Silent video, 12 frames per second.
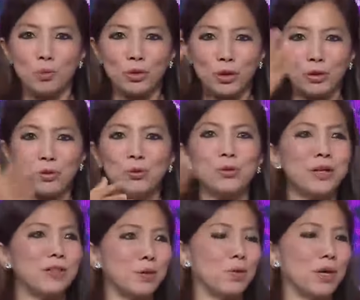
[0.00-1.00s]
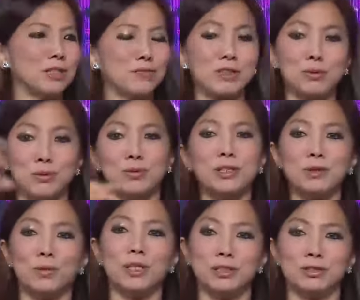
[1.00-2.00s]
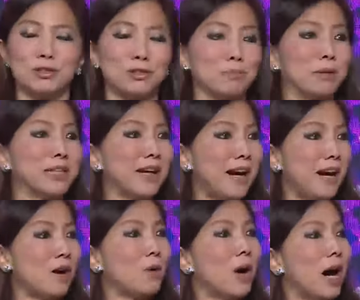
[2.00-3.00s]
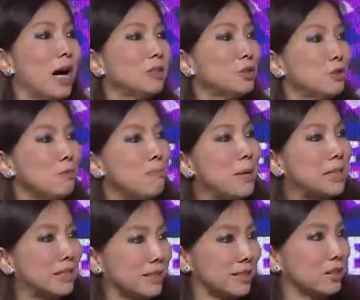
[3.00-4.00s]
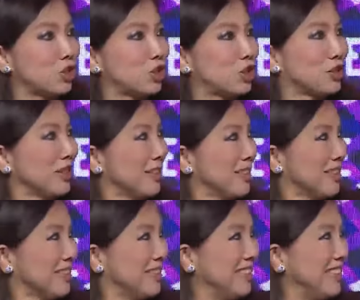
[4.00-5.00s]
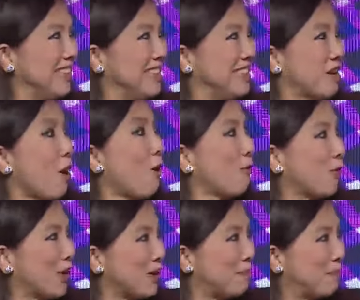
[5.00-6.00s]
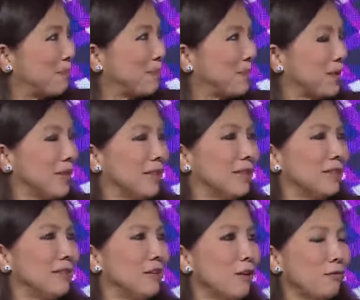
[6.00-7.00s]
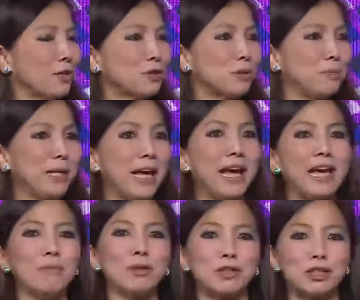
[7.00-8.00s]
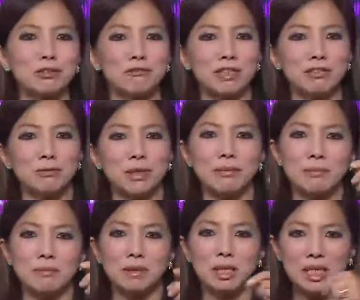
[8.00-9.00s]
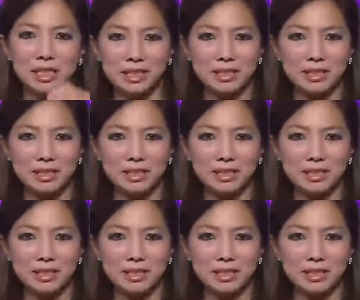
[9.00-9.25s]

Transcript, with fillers: the who and the what. But the who and the what you know, but the how. How do you message the offer? The offer could be, hey, we've got a great rate, click